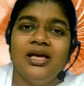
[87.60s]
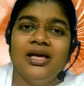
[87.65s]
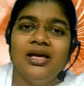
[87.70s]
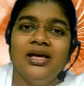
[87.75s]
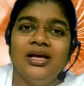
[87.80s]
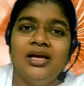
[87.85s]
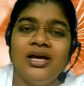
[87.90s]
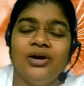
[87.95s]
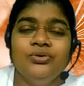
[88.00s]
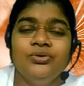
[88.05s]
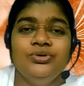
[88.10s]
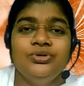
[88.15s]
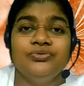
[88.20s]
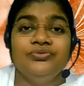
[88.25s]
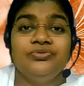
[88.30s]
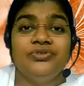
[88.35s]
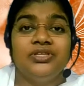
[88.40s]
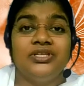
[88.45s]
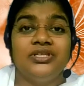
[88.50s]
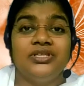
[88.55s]
Out of
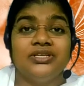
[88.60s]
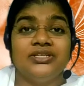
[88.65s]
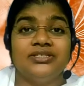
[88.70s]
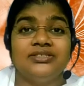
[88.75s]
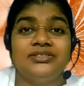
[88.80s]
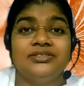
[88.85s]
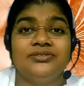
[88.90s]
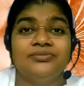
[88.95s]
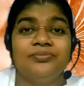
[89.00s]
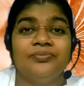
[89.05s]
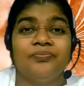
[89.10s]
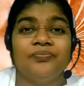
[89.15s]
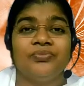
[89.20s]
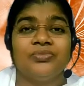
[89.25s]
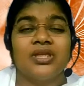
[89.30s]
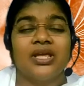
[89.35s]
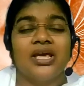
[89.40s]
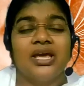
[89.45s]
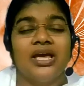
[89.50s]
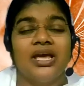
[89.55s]
this,
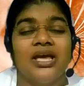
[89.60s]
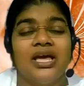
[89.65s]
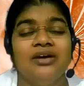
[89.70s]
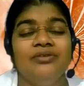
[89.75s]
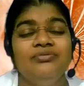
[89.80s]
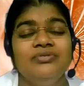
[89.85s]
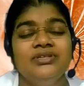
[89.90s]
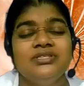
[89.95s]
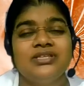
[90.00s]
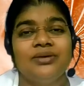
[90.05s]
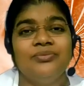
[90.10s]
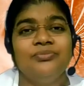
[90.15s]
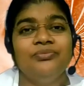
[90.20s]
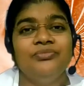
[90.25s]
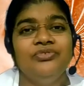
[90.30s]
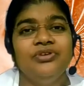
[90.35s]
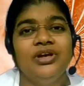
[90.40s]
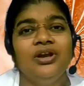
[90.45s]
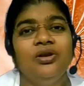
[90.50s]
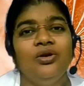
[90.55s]
have we
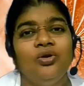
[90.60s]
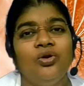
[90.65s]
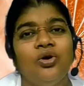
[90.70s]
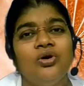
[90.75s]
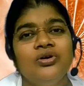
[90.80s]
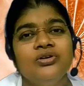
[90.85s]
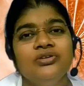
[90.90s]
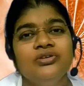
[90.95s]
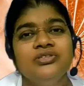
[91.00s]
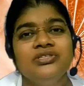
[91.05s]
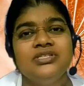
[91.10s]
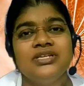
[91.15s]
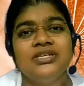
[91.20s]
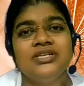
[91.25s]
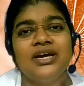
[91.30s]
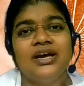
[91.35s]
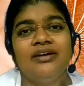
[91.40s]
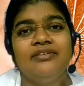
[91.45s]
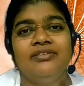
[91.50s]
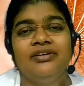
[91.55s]
somewhere lost
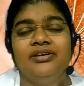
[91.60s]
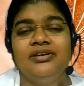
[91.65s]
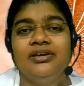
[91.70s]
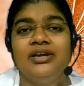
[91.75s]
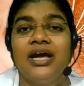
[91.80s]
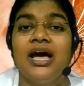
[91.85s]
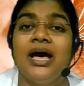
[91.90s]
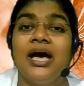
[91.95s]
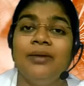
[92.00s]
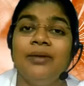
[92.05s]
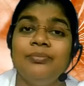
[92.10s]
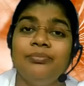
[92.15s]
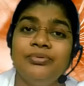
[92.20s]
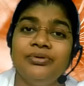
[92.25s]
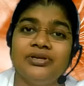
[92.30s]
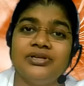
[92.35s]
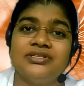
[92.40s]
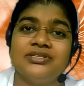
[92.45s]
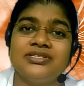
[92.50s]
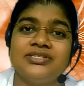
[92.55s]
our
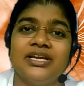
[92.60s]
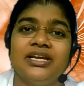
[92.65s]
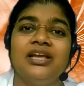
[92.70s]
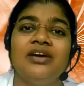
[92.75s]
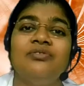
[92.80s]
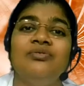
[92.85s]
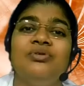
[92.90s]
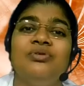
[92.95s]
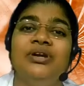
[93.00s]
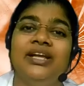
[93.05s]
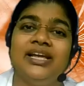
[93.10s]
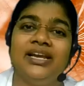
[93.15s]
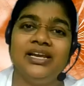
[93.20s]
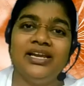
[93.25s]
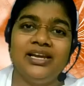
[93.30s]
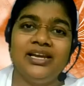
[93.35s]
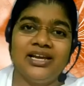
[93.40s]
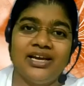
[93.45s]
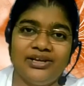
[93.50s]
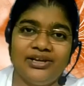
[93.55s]
happiness in our daily
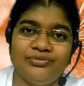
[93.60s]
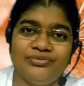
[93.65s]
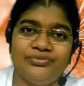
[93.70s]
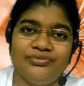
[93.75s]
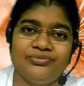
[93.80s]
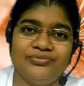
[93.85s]
life?